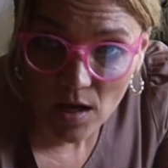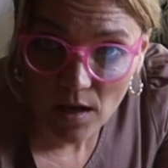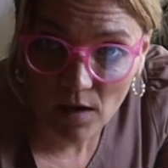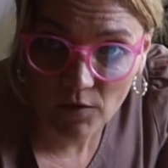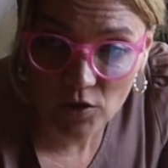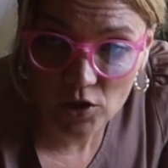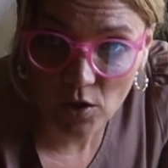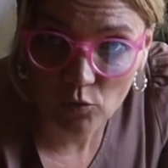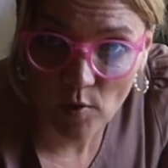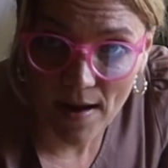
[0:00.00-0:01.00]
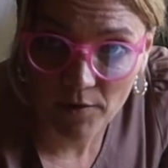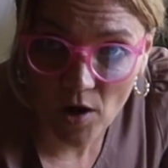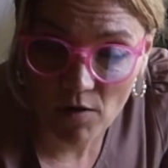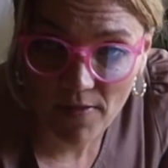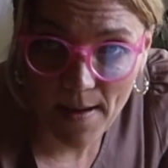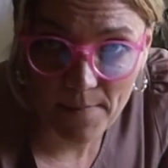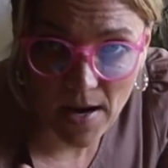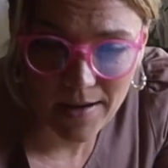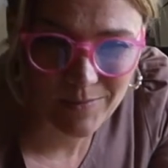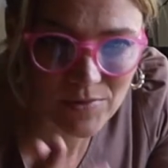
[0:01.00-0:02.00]
if you don't round off that
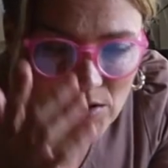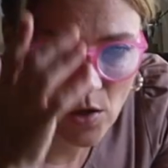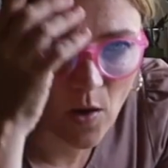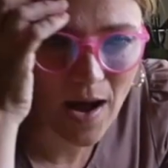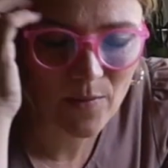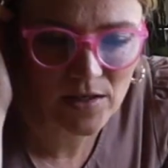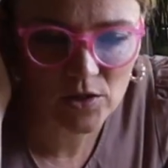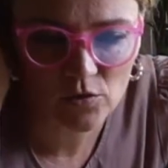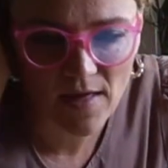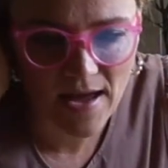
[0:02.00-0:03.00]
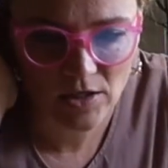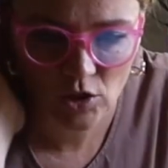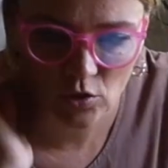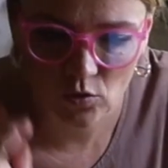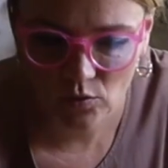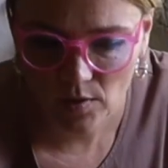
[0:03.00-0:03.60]
bottom. So I would do that too.